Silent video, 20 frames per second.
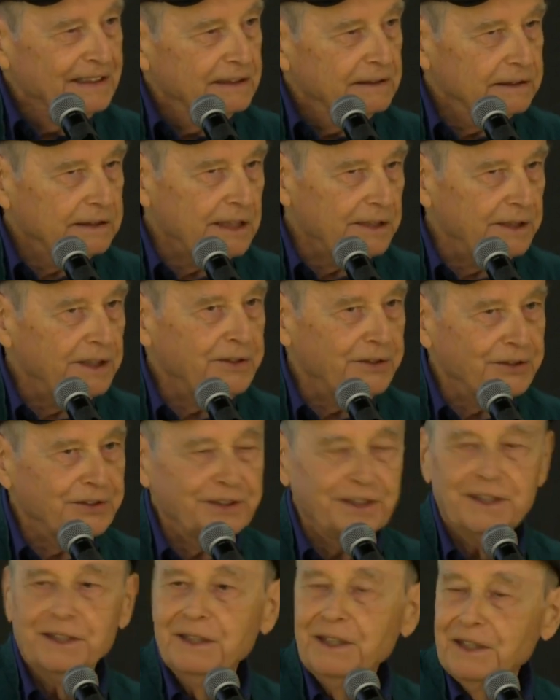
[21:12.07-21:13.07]
It's kind of
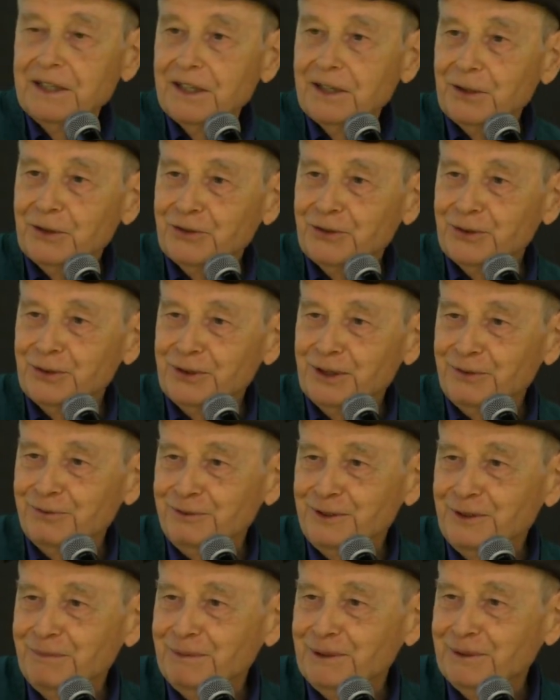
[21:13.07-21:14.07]
interesting cultural
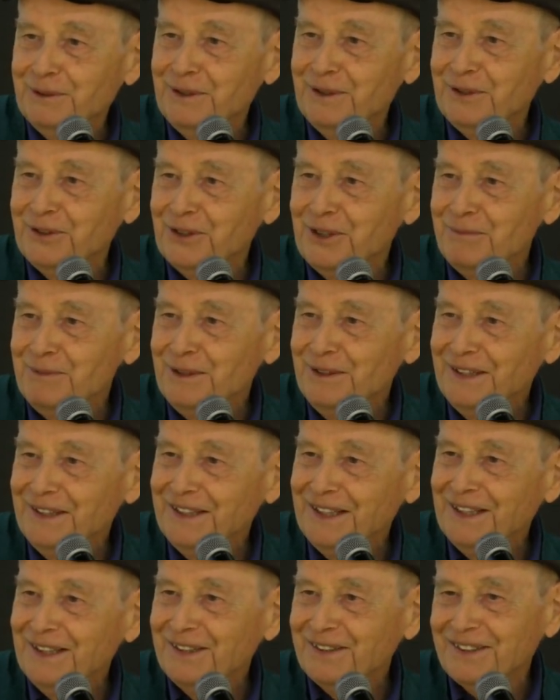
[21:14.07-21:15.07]
difference between the German
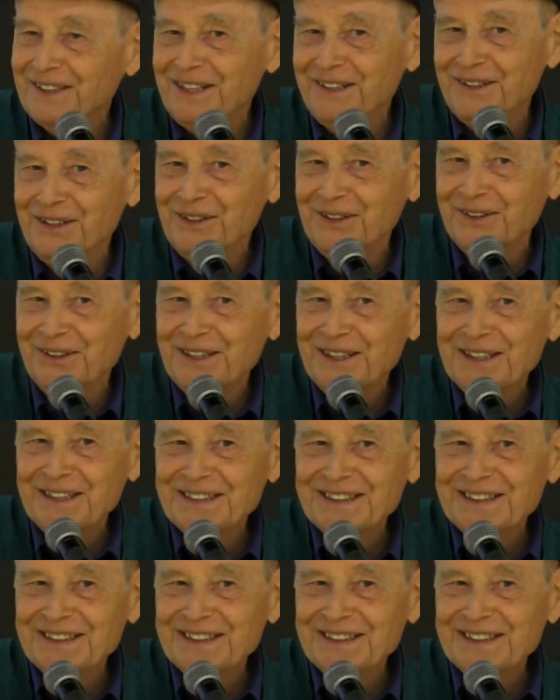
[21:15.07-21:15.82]
and English, I don't know.